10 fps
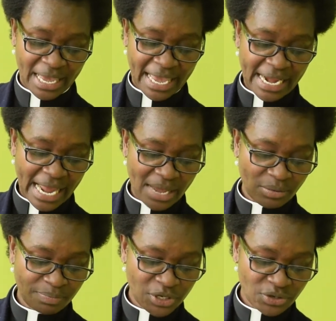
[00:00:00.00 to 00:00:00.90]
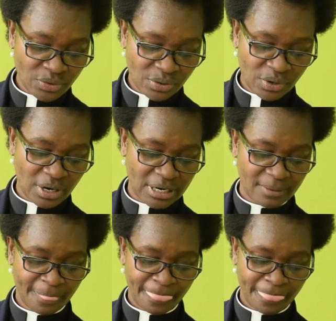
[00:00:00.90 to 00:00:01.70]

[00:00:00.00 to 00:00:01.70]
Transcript: And I will be your God.